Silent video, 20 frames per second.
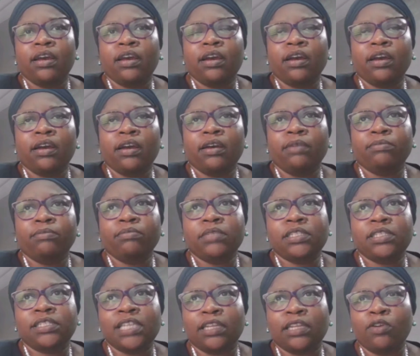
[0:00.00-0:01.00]
the
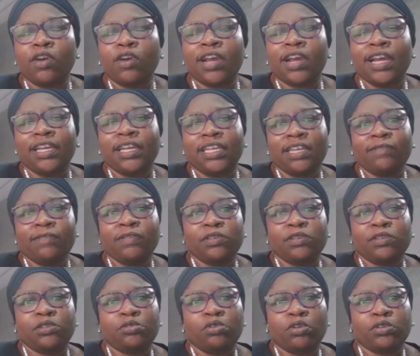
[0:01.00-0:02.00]
settlor can give an
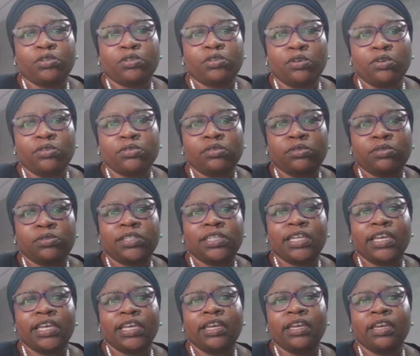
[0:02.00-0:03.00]
instruction to
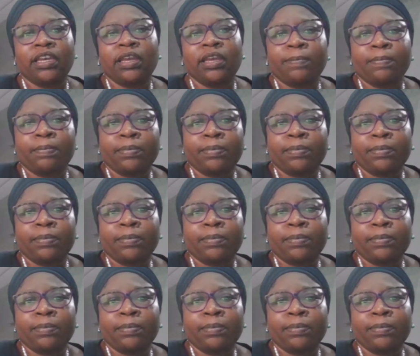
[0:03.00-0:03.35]
say,